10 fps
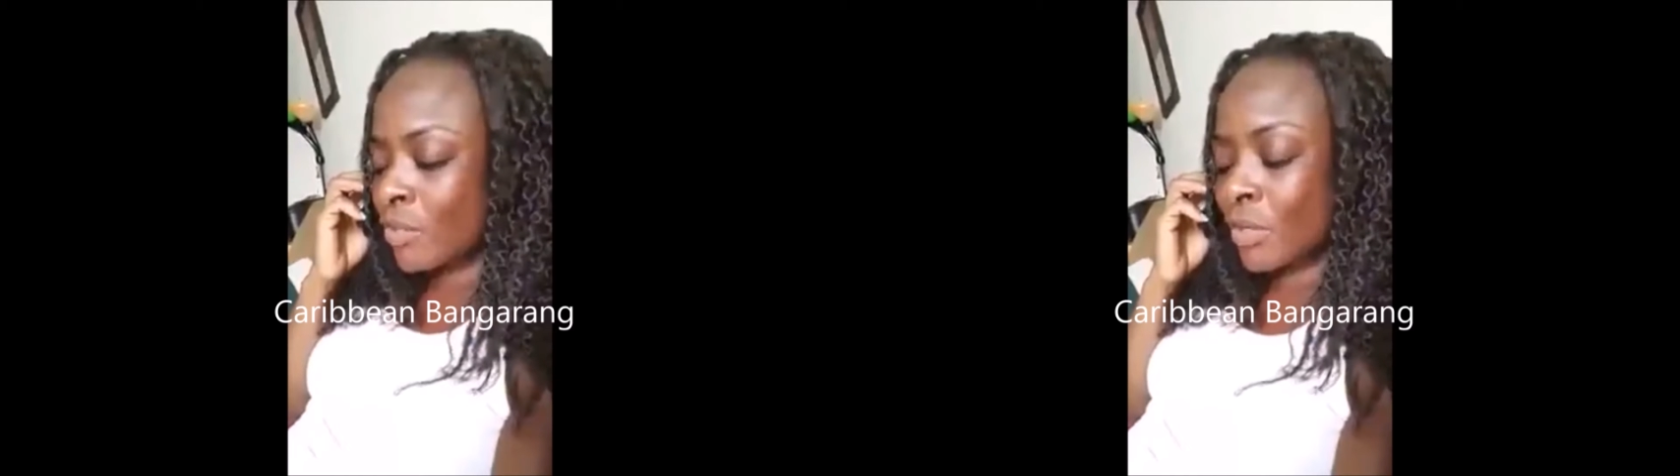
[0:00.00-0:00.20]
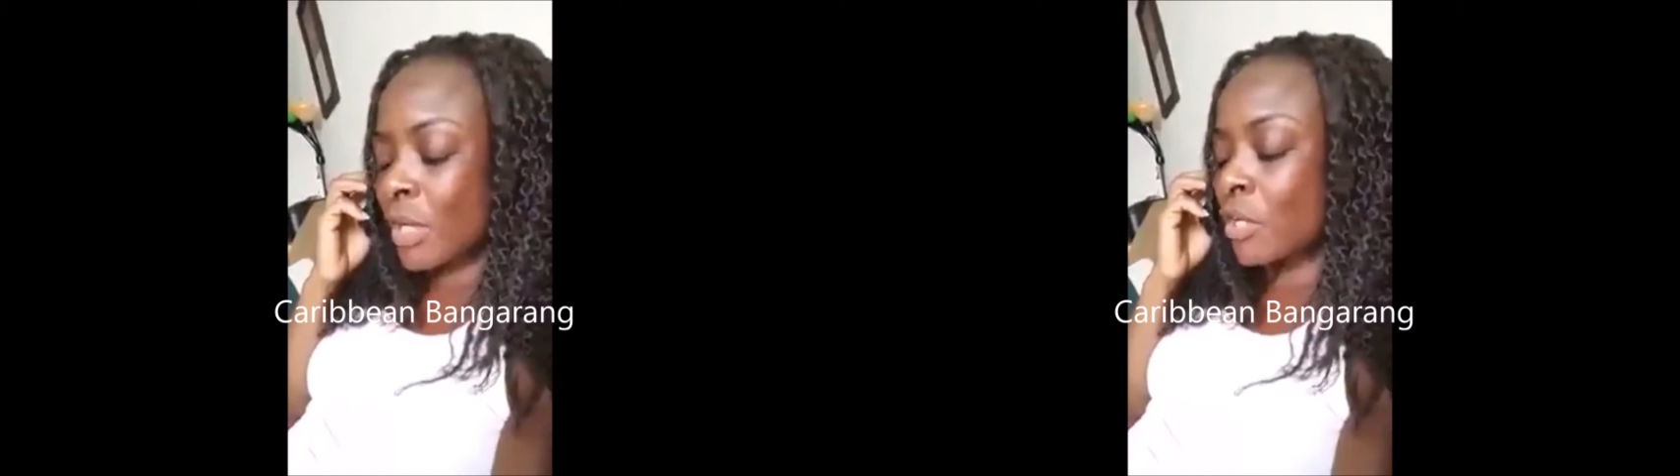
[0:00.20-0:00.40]

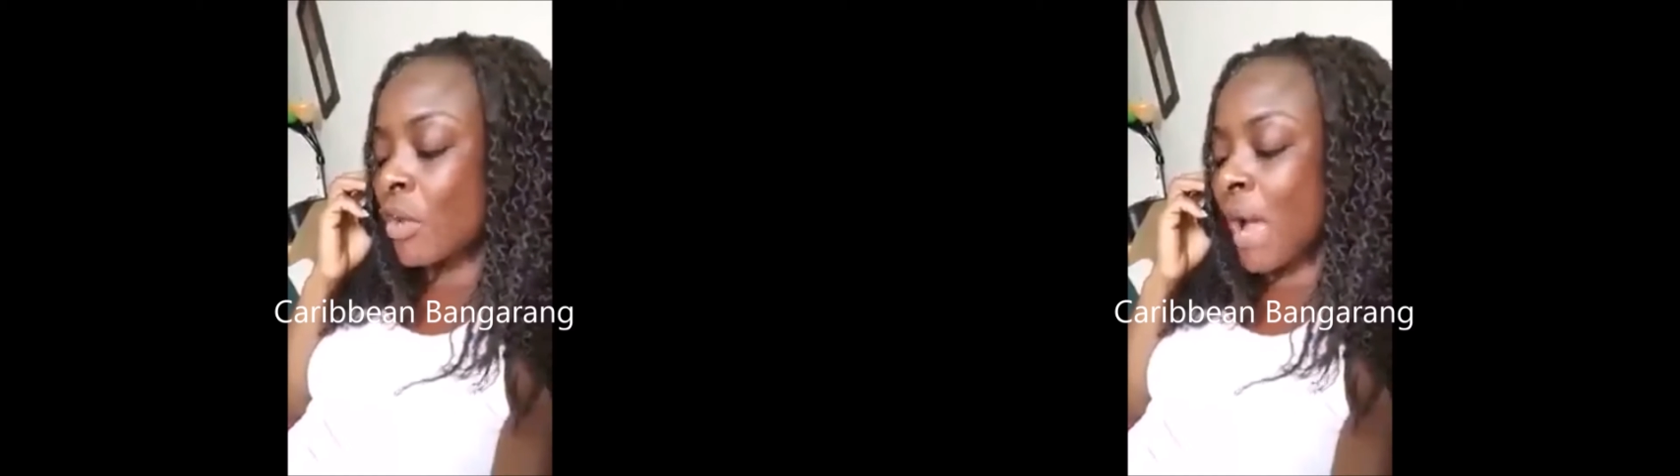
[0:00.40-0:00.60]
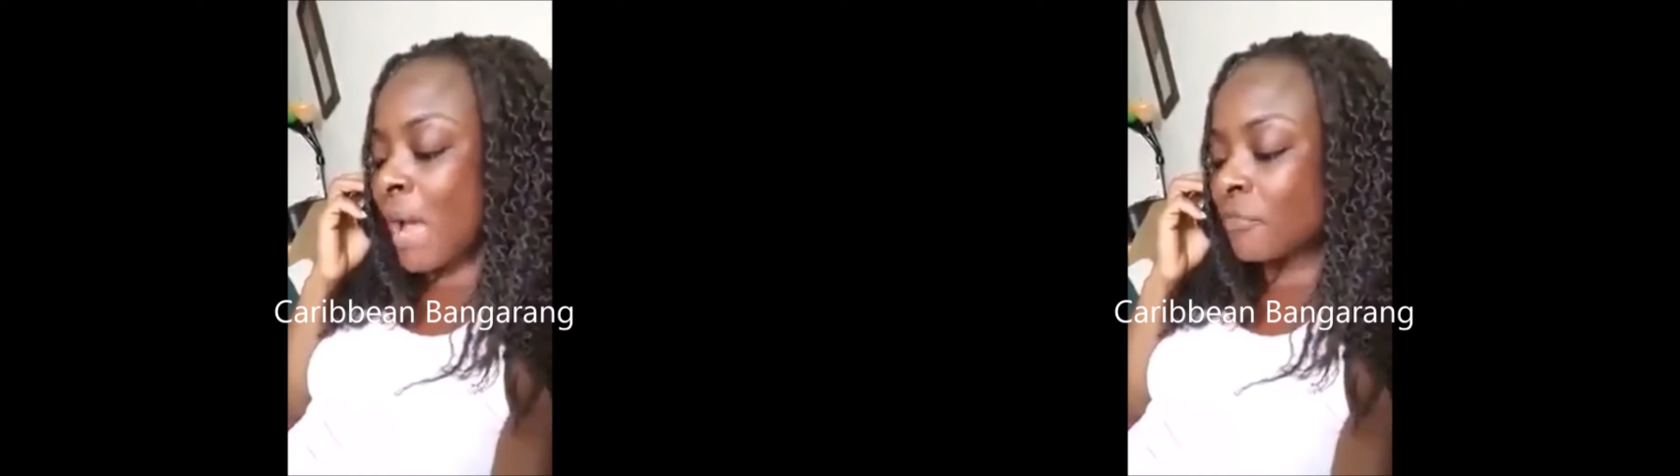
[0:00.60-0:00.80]
No, you
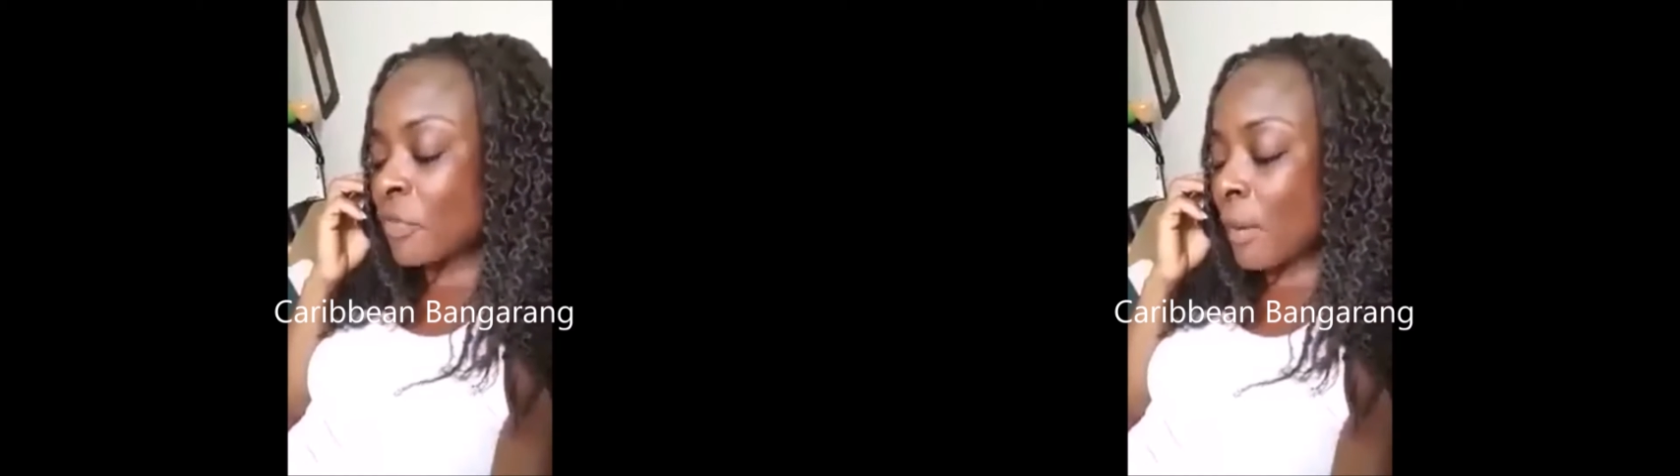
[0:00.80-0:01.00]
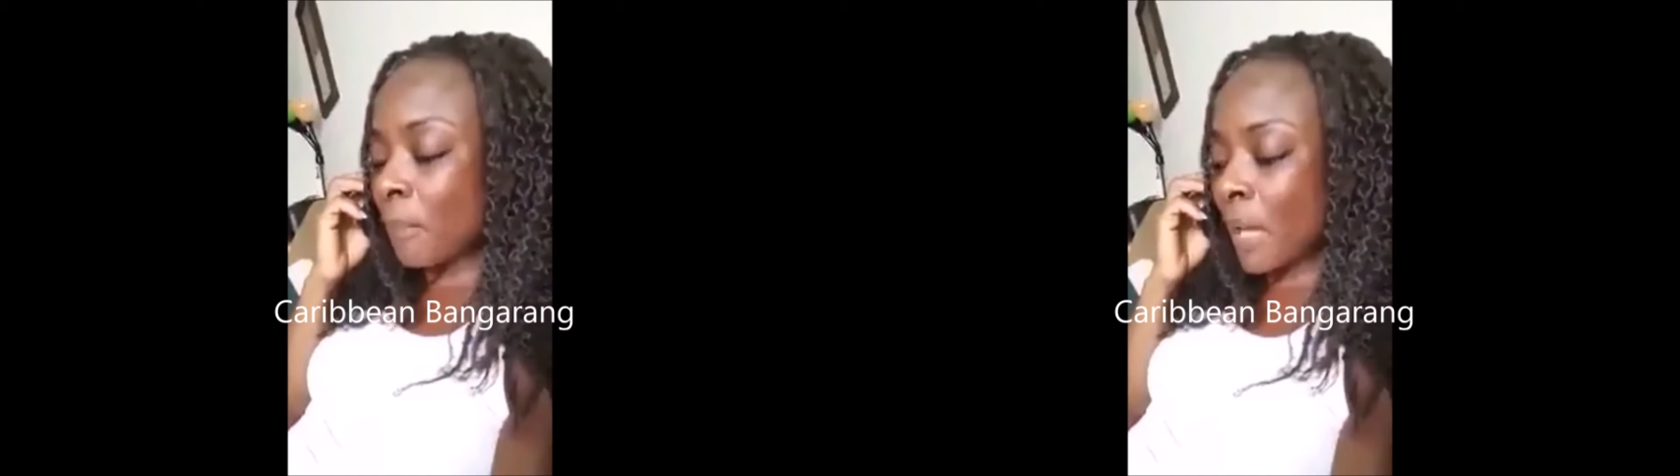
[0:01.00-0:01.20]
don't have
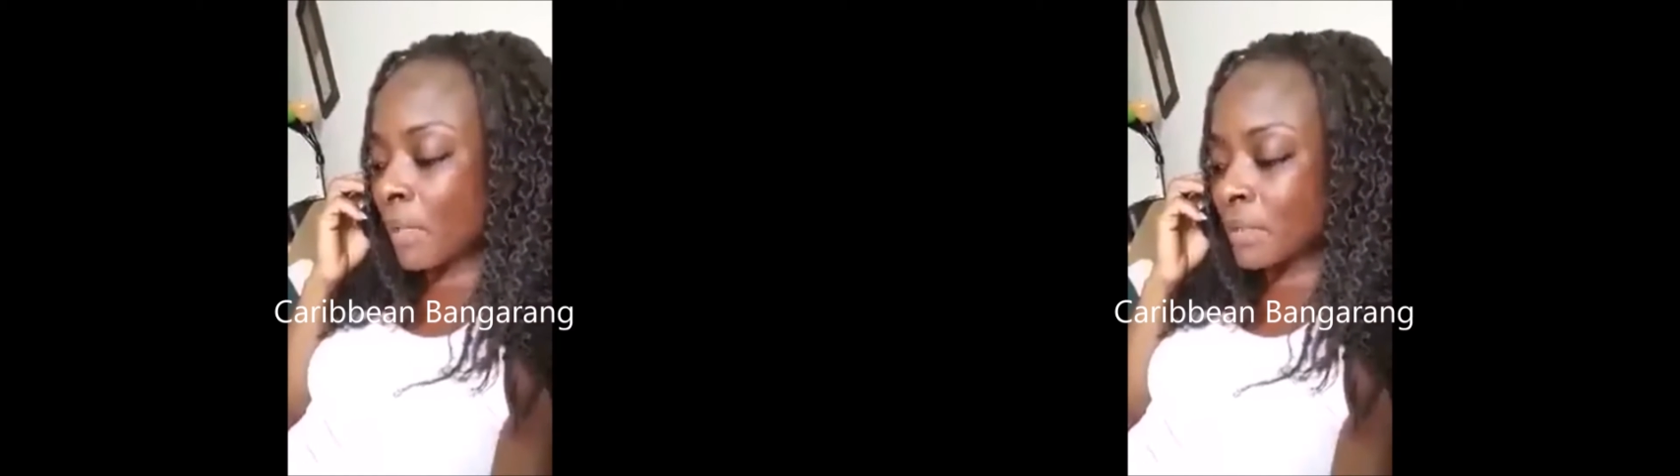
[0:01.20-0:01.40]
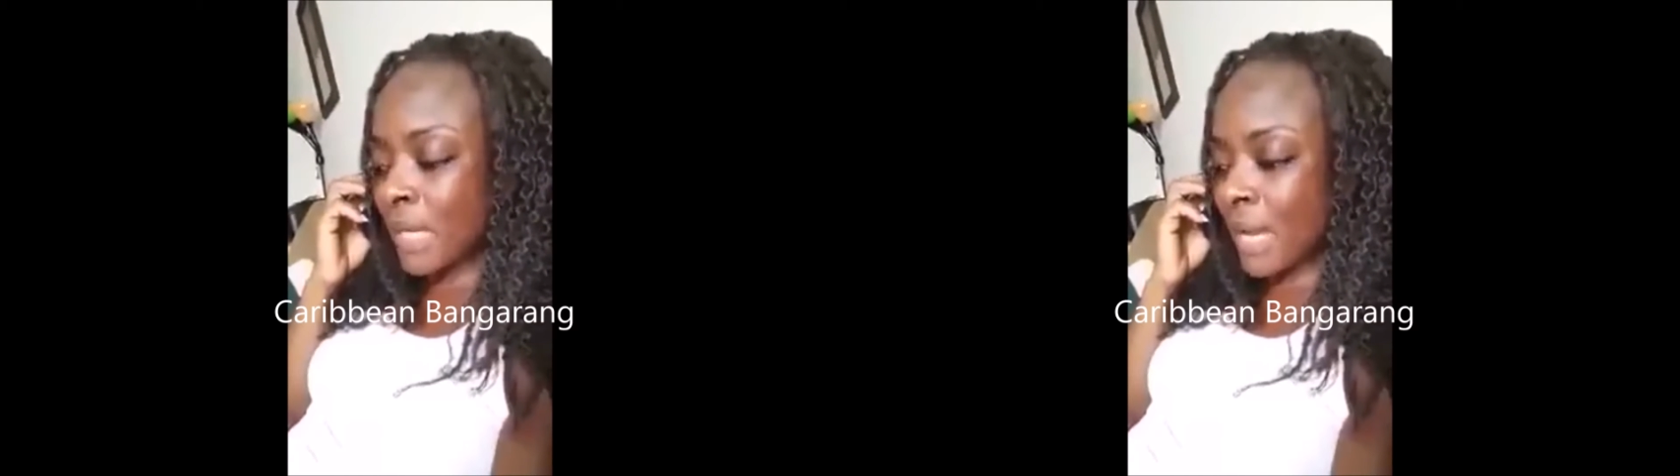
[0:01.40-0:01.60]
to
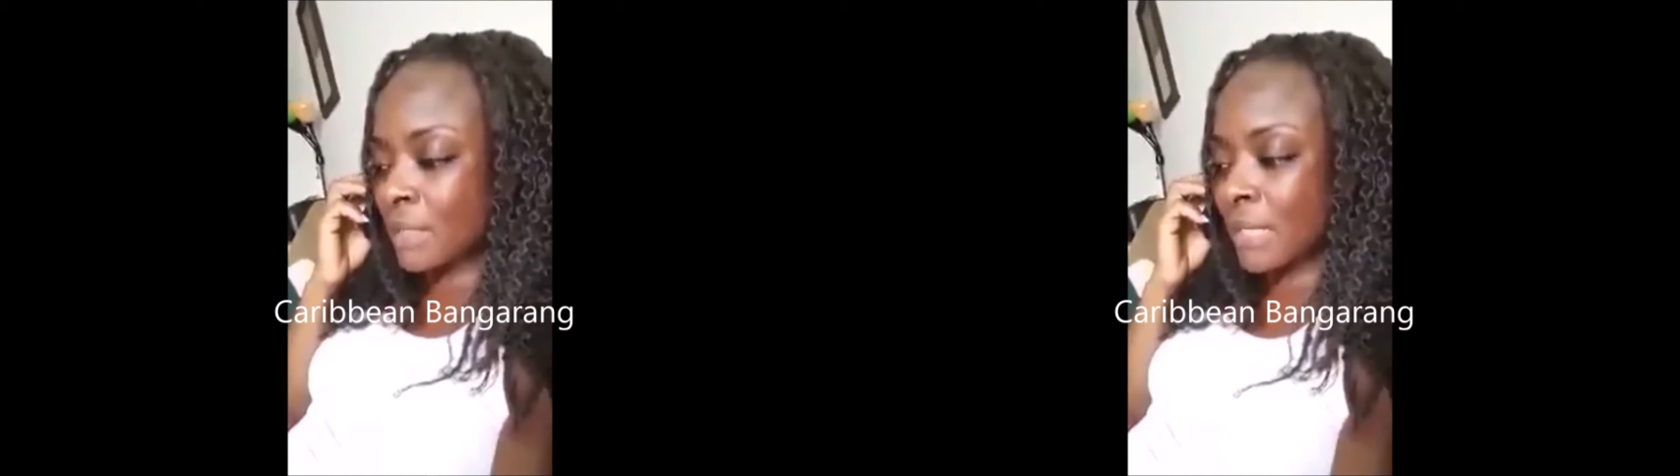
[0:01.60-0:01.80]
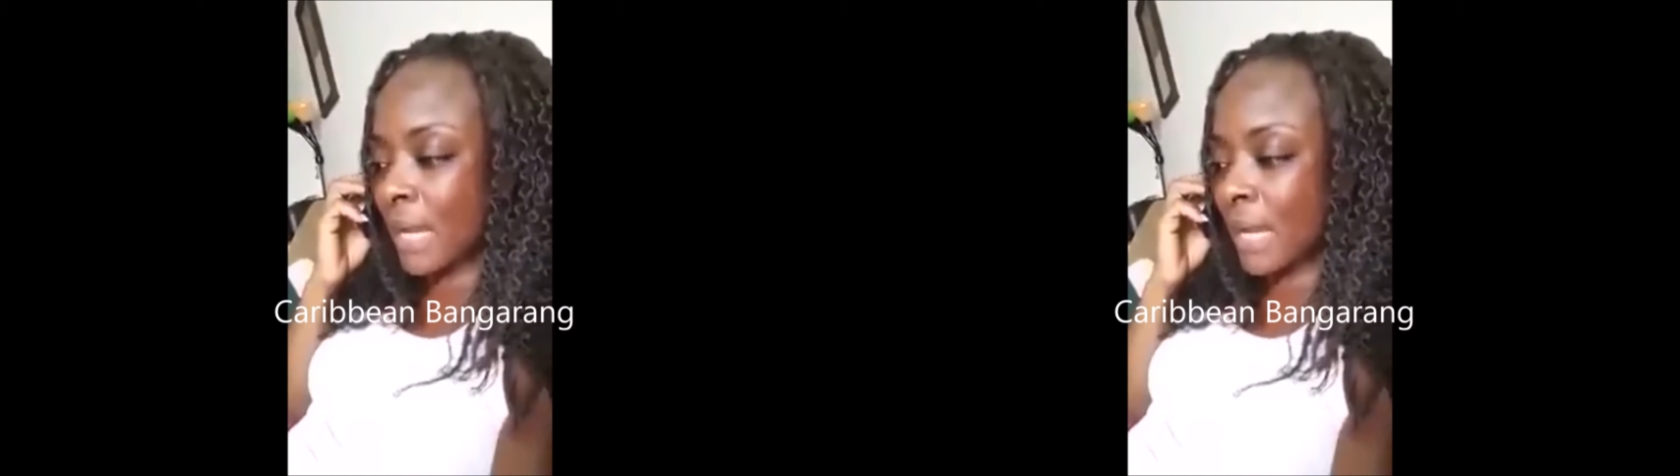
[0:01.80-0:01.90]
apologize.